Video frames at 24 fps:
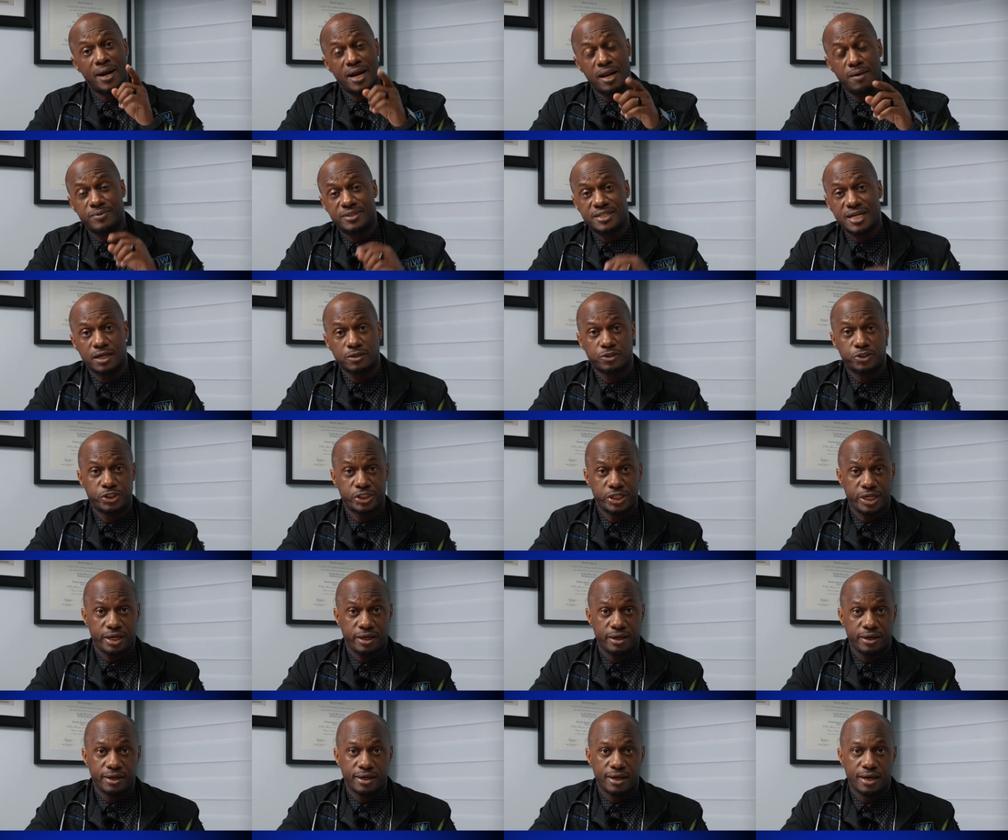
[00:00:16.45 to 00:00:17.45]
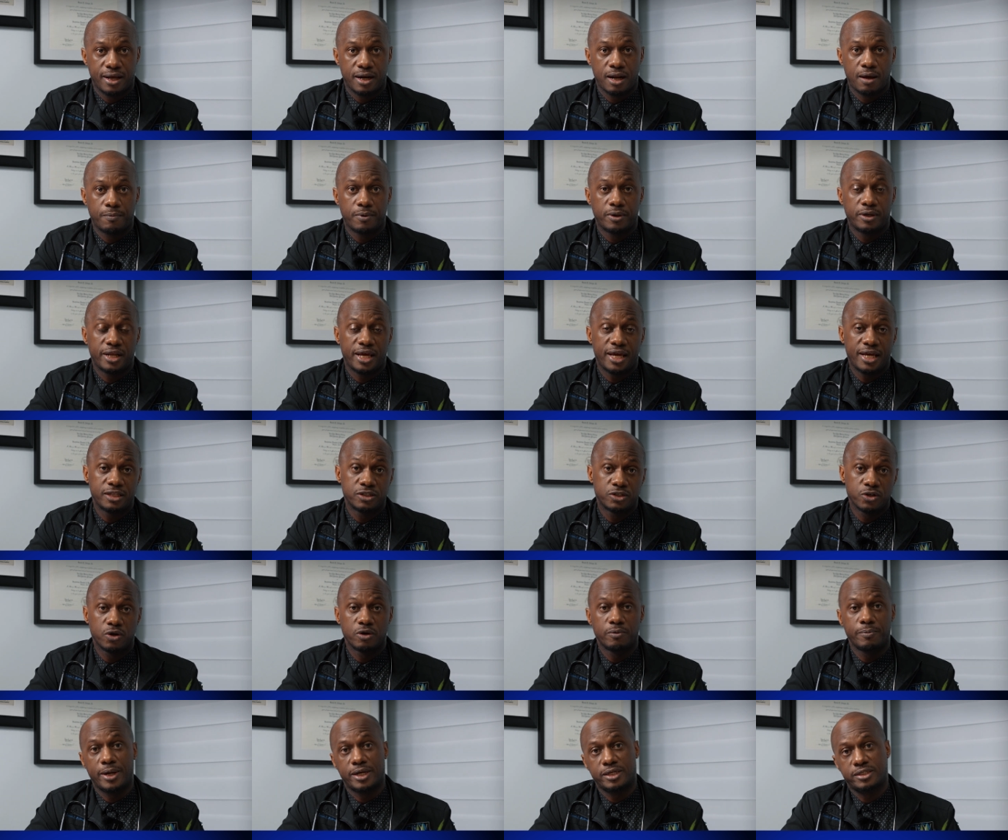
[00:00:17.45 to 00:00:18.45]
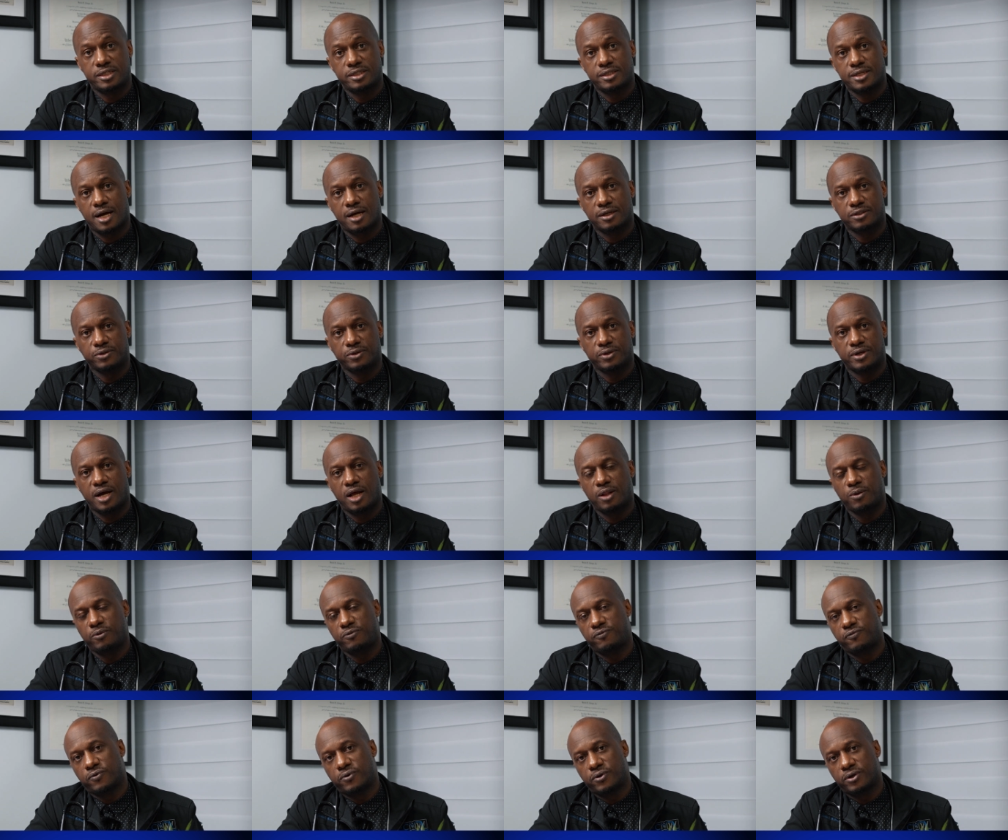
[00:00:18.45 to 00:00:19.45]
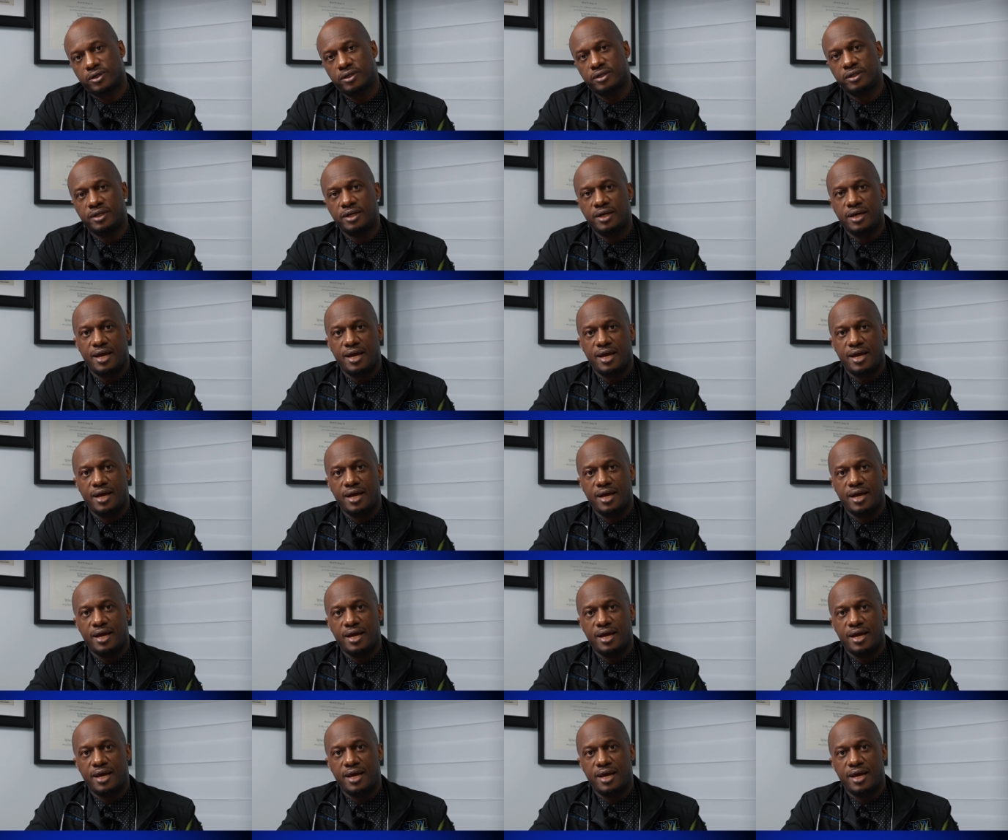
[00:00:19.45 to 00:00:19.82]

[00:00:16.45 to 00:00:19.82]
My name is Doctor G, and I'm an internal medicine doctor in Hollywood, Florida,